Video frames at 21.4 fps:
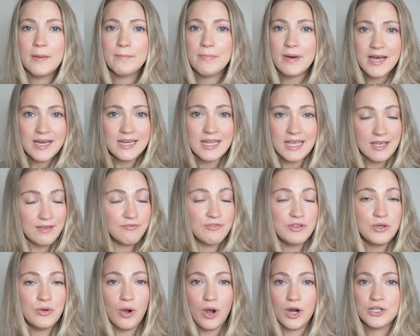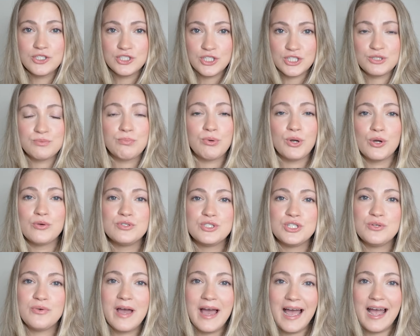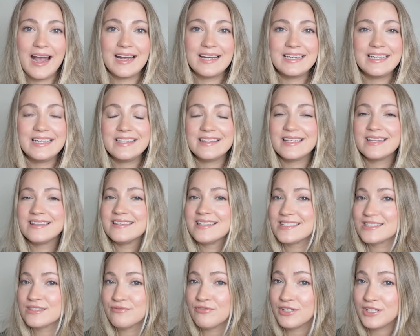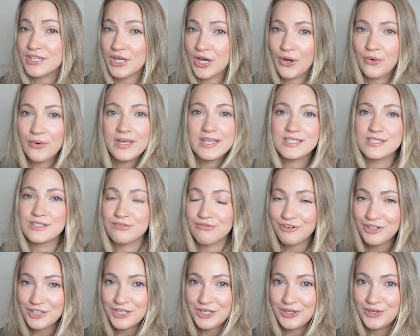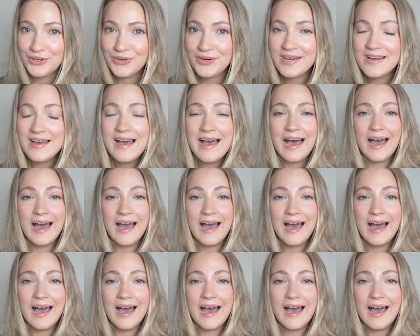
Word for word: but if you are just prone to acne, then this video is for you.